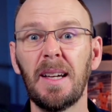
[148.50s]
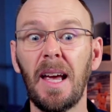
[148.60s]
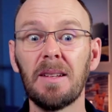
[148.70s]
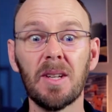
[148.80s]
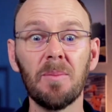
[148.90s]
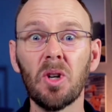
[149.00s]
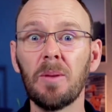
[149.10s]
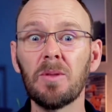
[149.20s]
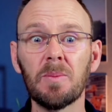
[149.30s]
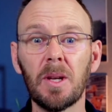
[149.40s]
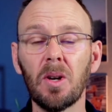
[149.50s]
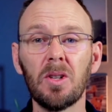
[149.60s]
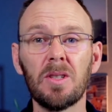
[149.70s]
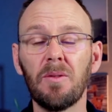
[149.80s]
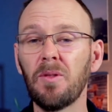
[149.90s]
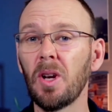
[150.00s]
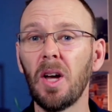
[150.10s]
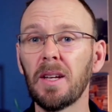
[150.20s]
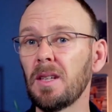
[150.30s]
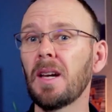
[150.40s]
And sometimes it's because you feel
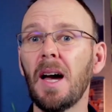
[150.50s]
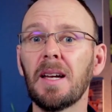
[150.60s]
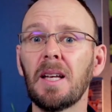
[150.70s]
like you can't